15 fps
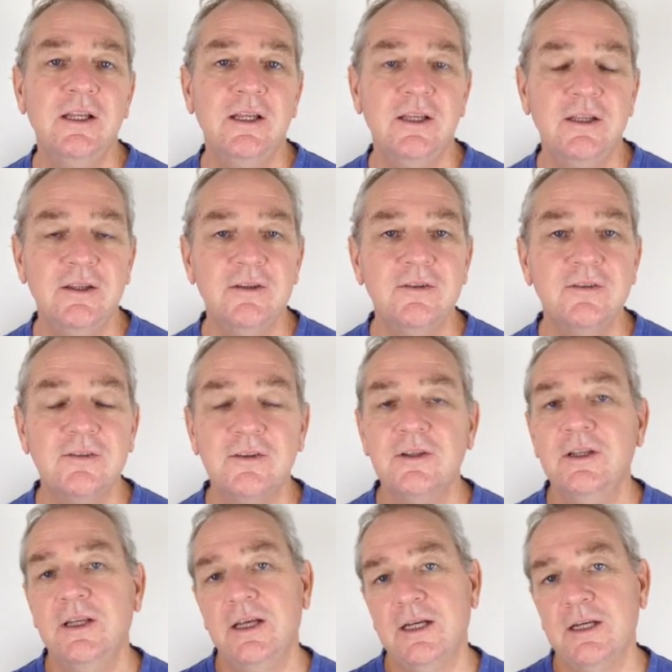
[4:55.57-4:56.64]
is
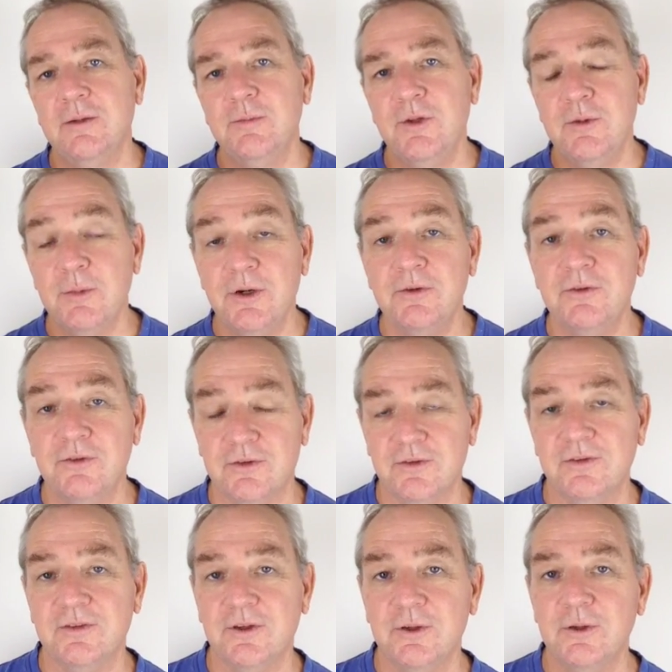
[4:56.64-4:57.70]
the
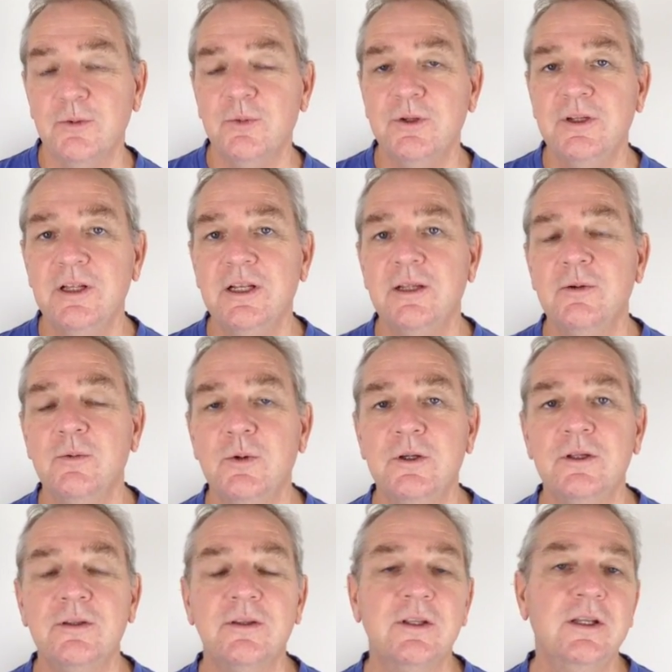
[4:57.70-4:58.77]
emotions. So we're dealing
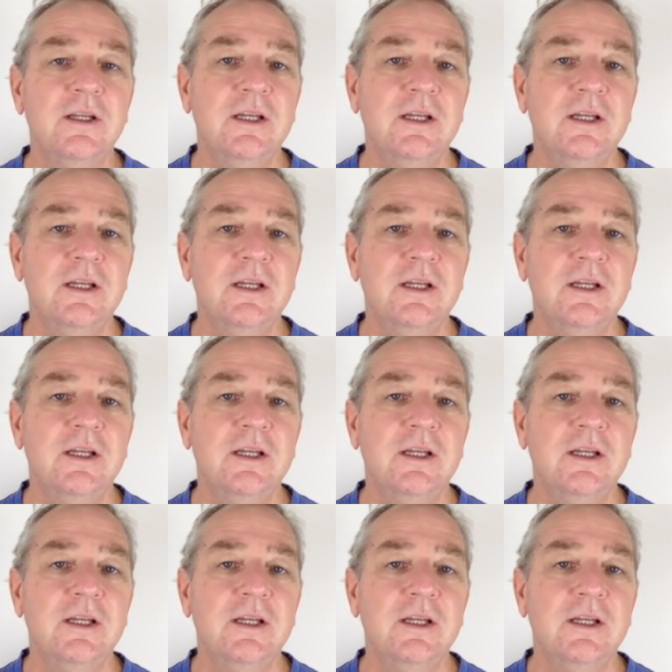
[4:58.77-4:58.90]
with